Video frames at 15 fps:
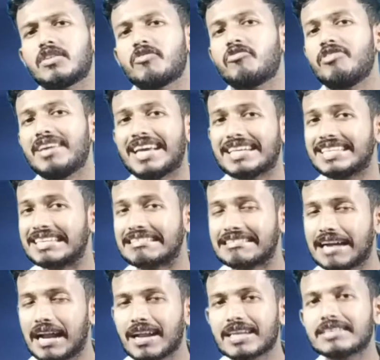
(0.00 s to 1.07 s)
we get a
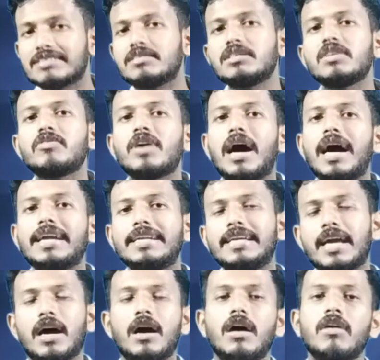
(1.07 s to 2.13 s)
collective
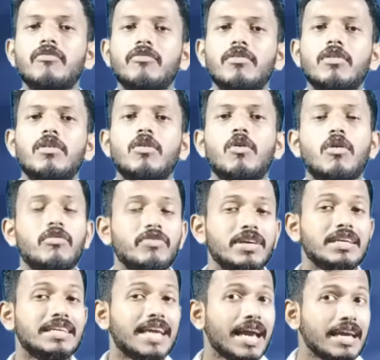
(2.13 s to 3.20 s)
idea or we
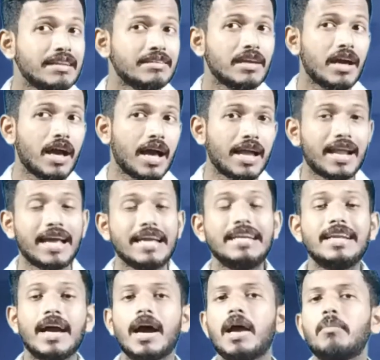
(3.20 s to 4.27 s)
gain an
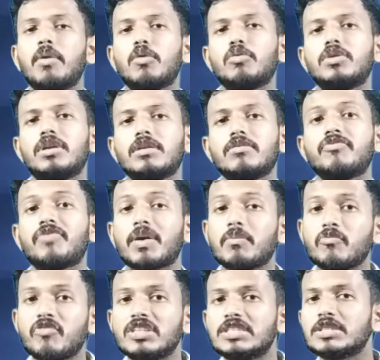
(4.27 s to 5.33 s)
idea about
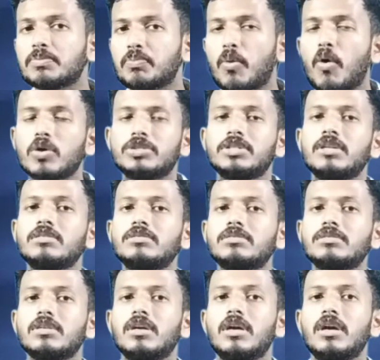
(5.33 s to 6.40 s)
from which portions